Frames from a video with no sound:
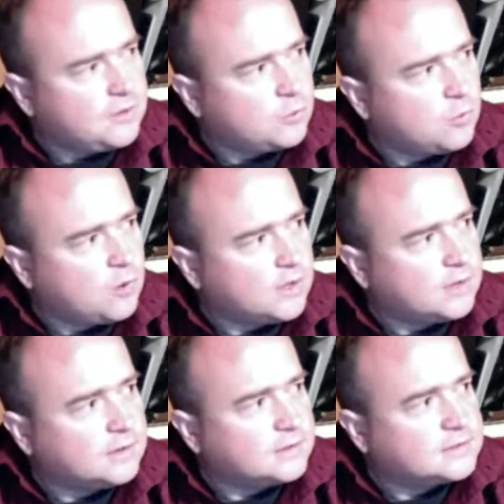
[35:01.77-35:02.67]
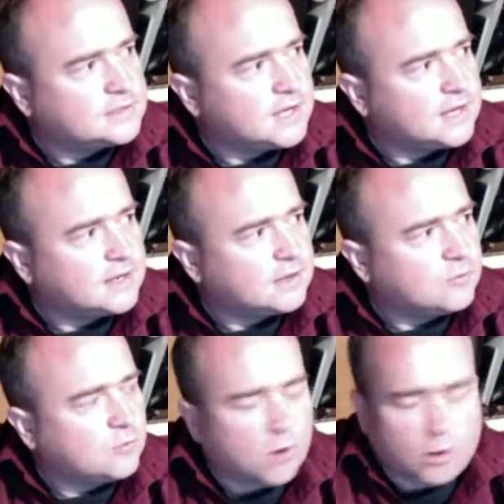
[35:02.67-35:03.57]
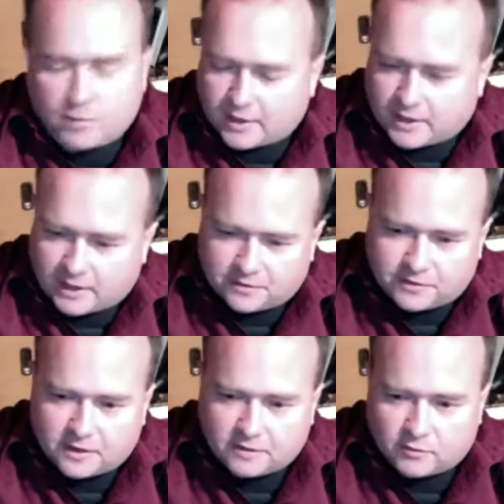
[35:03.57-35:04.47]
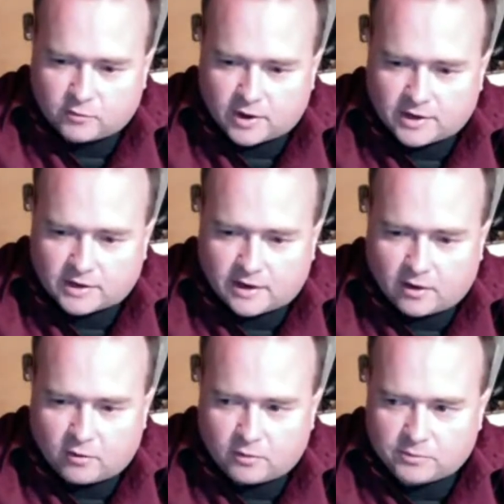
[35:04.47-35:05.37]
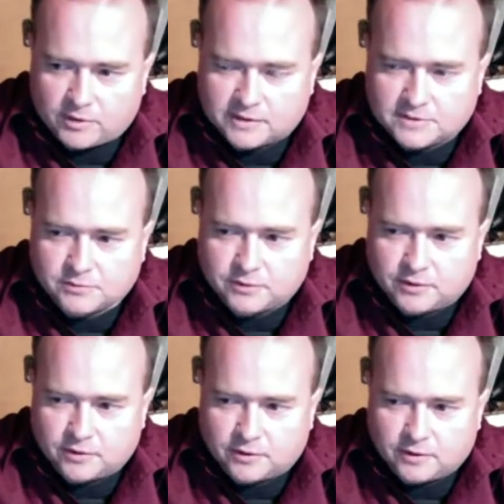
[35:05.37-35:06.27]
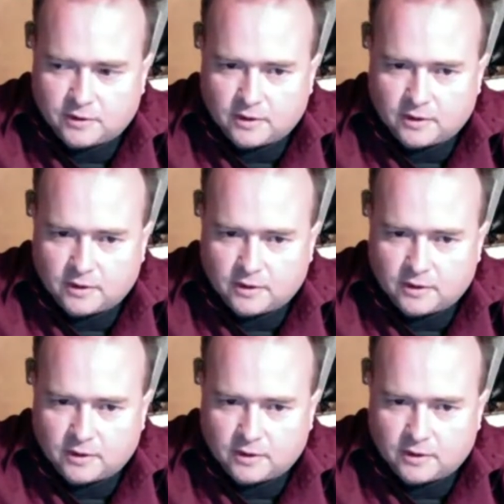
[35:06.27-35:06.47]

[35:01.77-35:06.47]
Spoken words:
one set in Rome, and I can't think of it right now, but it's pretty good.